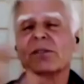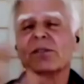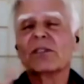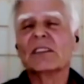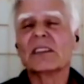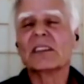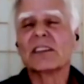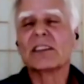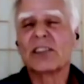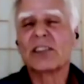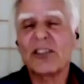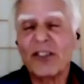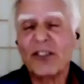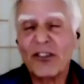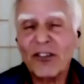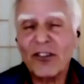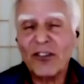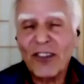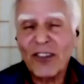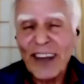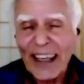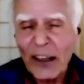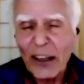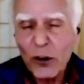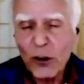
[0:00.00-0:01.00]
the
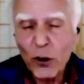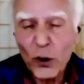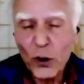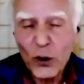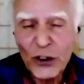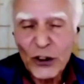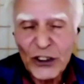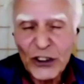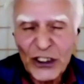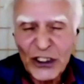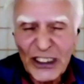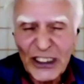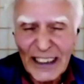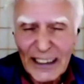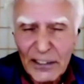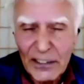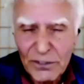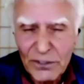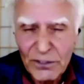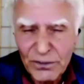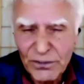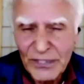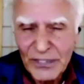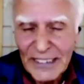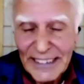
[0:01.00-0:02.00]
fields
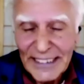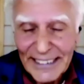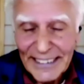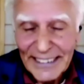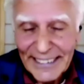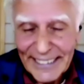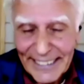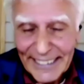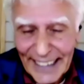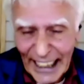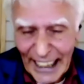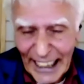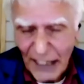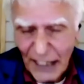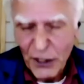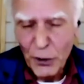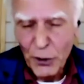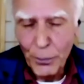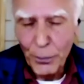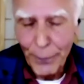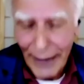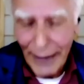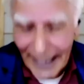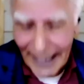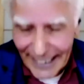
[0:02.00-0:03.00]
mm, set
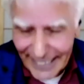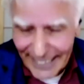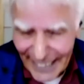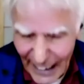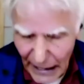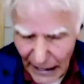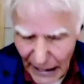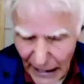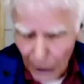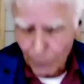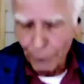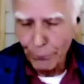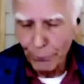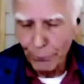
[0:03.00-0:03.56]
by time.